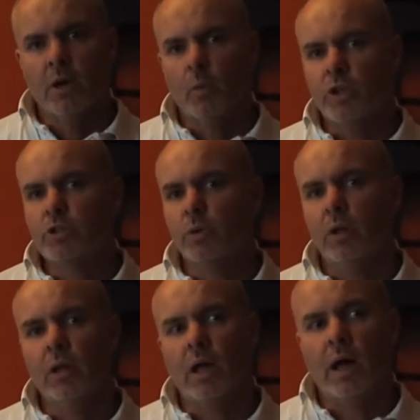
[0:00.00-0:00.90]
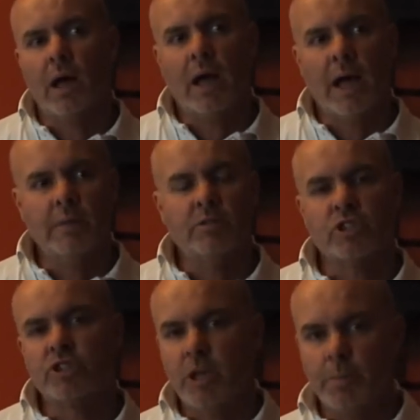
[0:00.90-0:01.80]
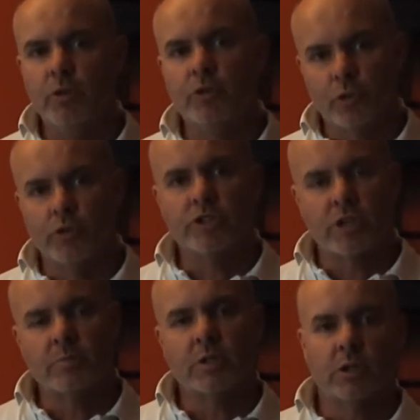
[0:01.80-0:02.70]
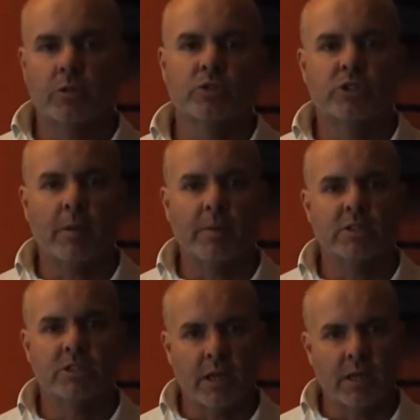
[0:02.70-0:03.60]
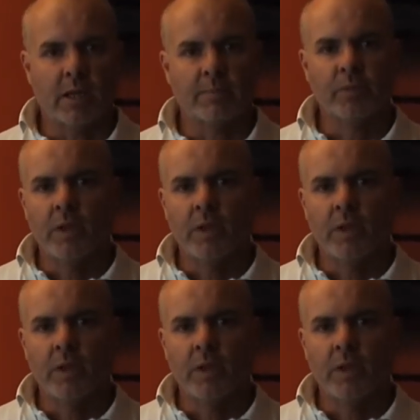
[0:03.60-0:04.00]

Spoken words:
which will aim to step you through the subject that you're studying.